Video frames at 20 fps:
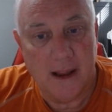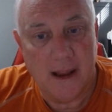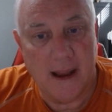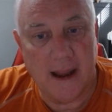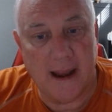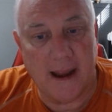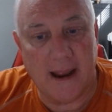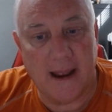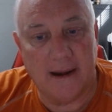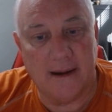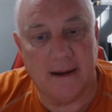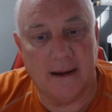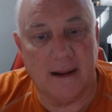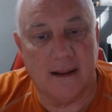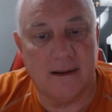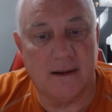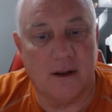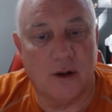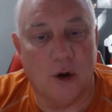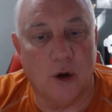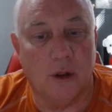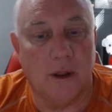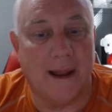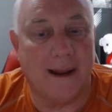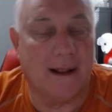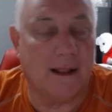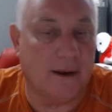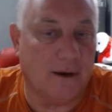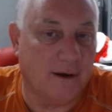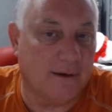and goal
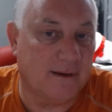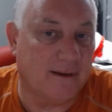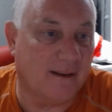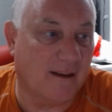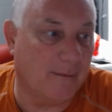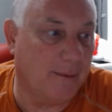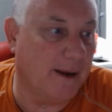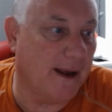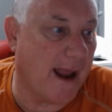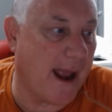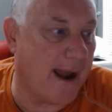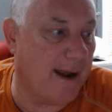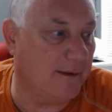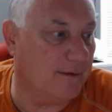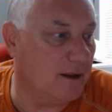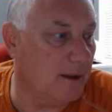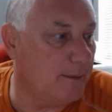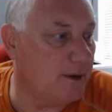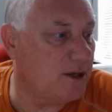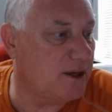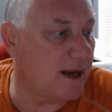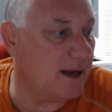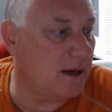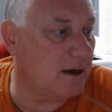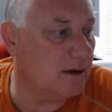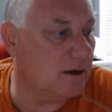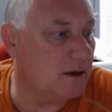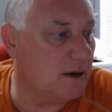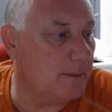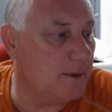line clearances have been added. So
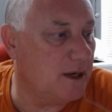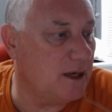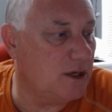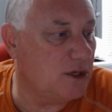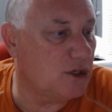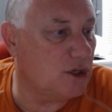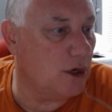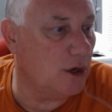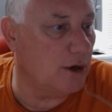let me show